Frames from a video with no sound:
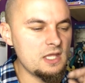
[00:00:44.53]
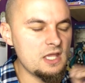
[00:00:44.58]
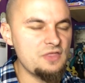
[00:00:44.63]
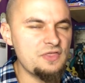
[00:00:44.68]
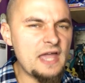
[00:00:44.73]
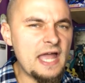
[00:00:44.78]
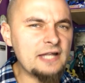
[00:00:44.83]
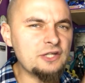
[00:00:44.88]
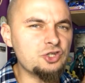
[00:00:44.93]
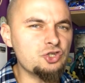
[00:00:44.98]

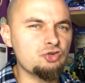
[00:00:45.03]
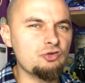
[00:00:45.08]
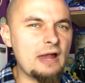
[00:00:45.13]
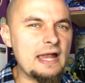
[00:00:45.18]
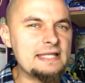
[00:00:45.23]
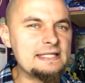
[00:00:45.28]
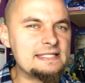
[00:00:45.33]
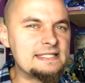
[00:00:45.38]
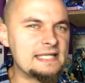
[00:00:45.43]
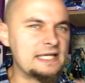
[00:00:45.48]
that
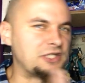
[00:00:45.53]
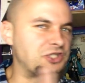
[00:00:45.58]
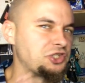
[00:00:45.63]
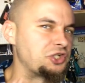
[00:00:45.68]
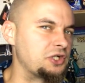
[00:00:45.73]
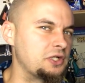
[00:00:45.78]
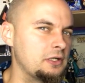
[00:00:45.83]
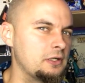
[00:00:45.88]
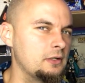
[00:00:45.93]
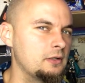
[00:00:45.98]

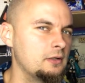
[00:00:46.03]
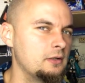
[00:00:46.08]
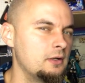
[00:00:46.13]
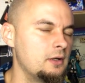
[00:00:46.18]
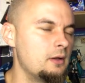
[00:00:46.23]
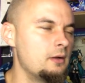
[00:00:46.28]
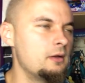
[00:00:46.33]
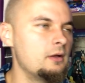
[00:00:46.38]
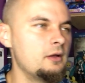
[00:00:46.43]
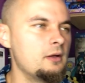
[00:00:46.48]
transition
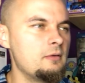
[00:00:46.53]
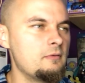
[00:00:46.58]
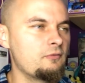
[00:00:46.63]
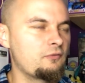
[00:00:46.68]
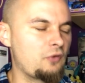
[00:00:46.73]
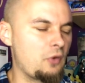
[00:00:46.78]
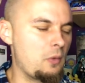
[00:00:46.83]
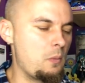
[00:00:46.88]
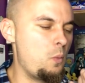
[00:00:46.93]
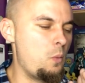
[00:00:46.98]

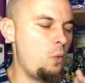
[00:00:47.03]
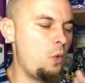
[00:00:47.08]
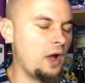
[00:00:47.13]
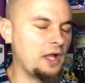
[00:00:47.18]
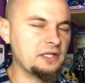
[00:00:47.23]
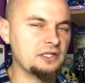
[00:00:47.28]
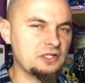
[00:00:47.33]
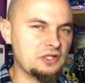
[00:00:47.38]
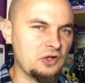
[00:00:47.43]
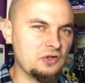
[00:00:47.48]
from
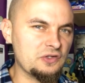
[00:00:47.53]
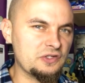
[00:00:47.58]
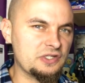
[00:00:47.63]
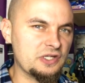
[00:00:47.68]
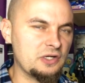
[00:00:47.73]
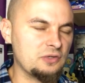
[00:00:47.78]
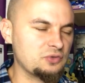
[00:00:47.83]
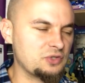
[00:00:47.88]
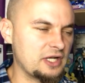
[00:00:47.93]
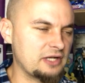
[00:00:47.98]
one
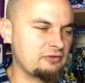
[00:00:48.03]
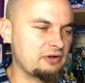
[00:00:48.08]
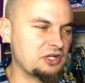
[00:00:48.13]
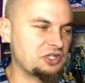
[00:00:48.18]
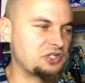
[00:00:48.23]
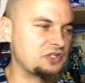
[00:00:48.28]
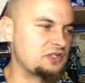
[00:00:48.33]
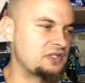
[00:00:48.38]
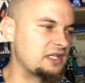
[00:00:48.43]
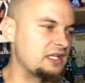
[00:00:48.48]
console
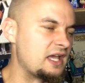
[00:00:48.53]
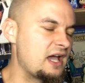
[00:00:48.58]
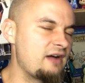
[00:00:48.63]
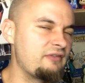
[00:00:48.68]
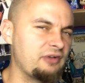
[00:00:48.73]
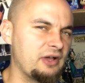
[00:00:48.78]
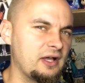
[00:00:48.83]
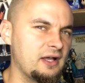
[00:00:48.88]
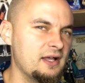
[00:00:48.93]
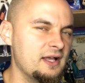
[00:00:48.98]
generation to the
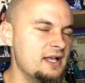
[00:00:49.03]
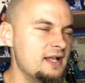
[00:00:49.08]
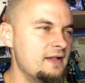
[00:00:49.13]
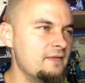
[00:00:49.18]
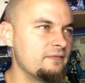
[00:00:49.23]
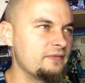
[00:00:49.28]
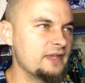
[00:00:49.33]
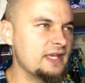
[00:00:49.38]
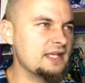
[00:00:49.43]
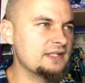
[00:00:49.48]
other
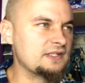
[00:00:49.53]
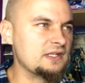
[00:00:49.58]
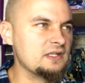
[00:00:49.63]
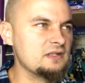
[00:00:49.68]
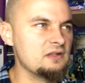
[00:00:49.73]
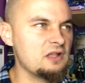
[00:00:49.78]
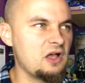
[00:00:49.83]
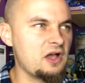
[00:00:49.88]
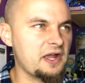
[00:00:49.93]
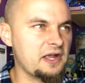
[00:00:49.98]

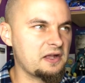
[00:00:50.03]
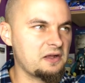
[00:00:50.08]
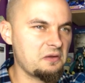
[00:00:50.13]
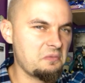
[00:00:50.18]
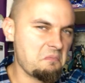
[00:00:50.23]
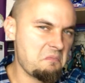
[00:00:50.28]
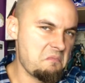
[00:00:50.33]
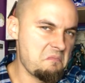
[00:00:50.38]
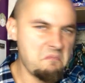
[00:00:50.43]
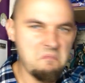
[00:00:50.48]
isn't like,
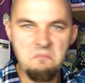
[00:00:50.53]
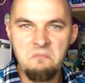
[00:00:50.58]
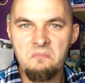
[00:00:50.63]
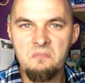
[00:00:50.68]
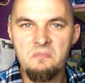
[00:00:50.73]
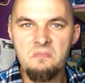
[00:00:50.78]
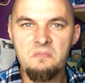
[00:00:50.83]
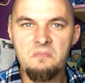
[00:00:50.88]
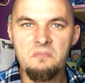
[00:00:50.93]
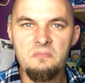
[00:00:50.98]

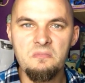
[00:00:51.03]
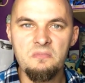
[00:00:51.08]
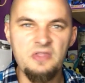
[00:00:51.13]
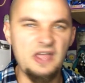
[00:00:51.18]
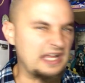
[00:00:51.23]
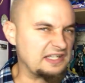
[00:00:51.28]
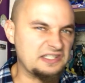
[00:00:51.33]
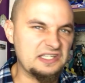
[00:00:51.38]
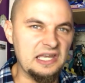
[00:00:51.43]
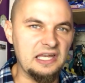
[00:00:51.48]

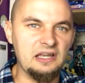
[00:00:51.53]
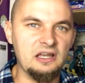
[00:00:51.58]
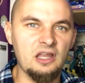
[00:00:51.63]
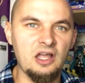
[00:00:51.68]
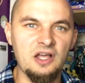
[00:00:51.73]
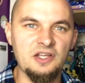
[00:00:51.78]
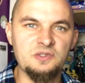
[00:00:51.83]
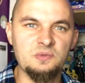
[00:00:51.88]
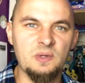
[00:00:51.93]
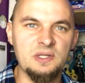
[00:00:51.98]
that's it, the
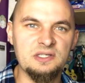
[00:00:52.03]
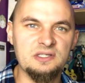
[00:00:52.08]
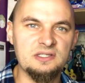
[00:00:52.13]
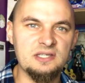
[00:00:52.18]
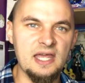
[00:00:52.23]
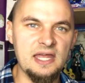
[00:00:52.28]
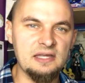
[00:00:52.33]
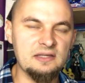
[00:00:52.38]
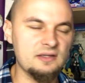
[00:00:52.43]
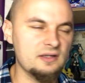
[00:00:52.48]
last one's
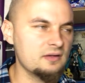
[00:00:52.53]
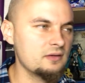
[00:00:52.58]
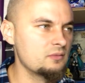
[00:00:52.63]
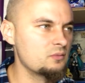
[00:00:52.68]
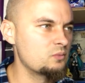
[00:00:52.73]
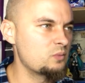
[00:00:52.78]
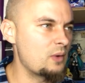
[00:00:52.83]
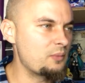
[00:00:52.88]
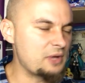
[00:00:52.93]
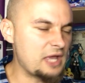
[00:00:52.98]
dead.
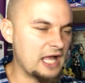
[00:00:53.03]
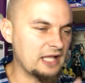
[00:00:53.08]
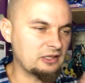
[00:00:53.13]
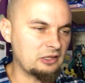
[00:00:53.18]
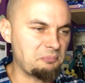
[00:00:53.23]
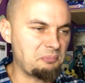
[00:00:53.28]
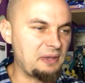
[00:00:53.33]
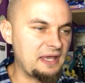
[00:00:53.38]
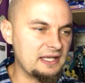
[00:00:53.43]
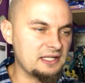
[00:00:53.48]
When we had
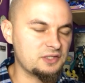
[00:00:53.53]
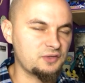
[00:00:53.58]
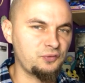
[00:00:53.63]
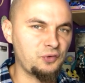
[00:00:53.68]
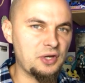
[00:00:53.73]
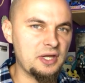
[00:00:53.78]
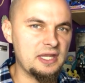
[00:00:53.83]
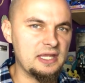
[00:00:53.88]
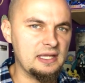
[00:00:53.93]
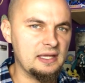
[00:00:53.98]
the
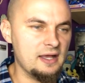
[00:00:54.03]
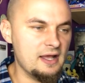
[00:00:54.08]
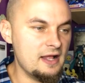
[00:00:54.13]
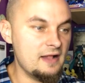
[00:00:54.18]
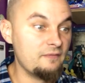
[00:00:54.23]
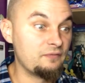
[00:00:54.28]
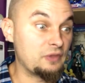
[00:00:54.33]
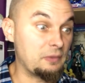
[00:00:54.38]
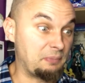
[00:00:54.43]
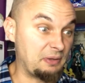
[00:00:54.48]
PS3
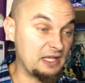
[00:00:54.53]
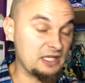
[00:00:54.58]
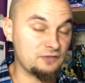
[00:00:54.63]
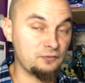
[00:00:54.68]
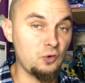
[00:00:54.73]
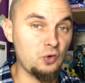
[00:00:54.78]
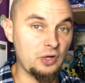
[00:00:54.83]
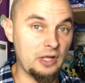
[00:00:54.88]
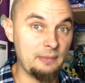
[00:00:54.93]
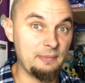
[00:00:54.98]
and the
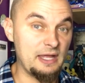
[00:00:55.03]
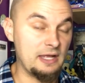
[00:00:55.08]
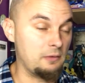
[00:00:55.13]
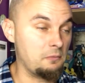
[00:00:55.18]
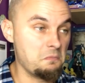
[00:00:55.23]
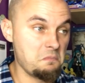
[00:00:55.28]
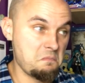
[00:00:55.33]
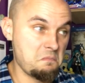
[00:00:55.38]
PS4 come out,